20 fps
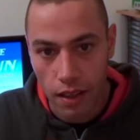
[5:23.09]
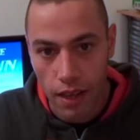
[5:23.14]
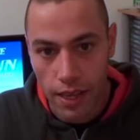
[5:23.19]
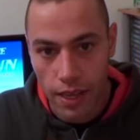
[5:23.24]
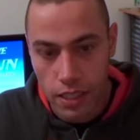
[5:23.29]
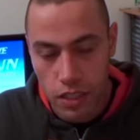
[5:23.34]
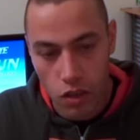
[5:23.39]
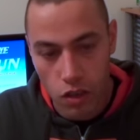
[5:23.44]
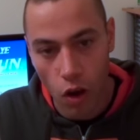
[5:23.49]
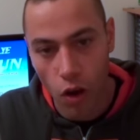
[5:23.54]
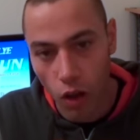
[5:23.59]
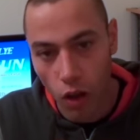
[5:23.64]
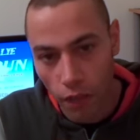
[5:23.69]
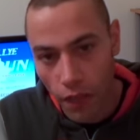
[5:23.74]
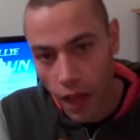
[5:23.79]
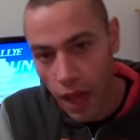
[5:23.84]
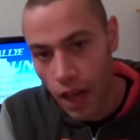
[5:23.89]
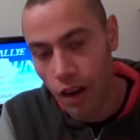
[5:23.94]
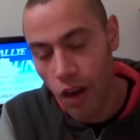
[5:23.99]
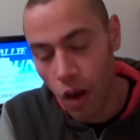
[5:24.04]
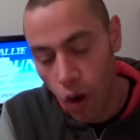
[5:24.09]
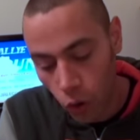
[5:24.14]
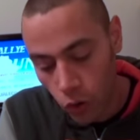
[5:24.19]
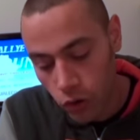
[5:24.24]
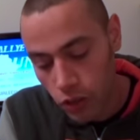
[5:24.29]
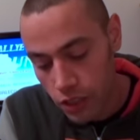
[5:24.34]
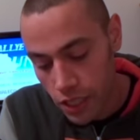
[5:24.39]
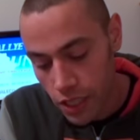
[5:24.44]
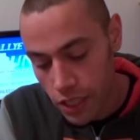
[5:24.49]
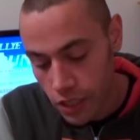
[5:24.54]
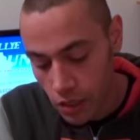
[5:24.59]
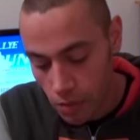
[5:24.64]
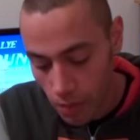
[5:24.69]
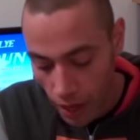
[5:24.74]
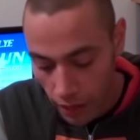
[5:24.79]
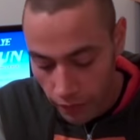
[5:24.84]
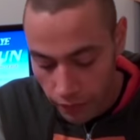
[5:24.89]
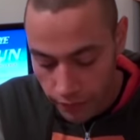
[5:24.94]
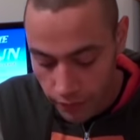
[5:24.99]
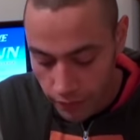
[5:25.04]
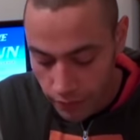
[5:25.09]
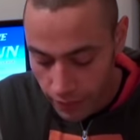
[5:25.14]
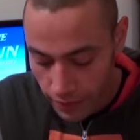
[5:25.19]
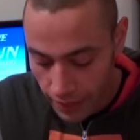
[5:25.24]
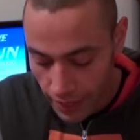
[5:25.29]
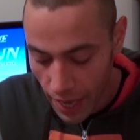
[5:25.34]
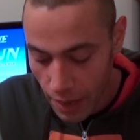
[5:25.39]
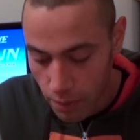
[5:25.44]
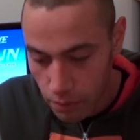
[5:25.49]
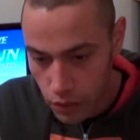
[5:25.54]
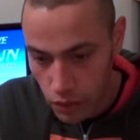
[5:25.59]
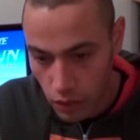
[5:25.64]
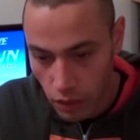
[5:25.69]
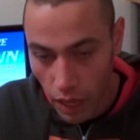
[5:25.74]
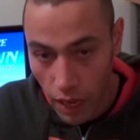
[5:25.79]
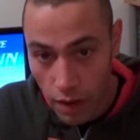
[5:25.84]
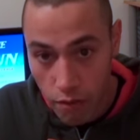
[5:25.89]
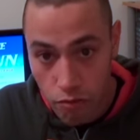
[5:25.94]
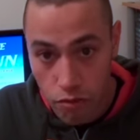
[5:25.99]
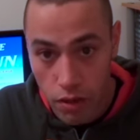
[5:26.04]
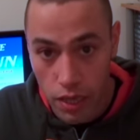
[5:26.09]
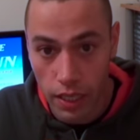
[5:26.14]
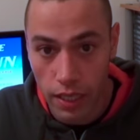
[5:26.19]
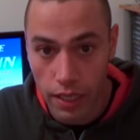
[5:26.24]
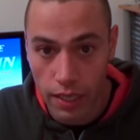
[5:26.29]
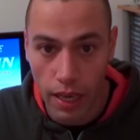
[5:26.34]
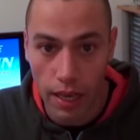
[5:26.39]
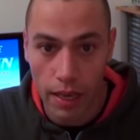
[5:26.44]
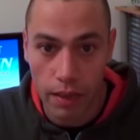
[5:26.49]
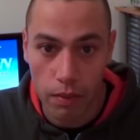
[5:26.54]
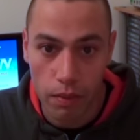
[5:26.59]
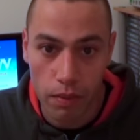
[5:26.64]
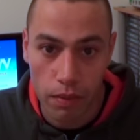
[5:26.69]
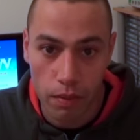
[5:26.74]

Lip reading: it's not that older system and the games are like really like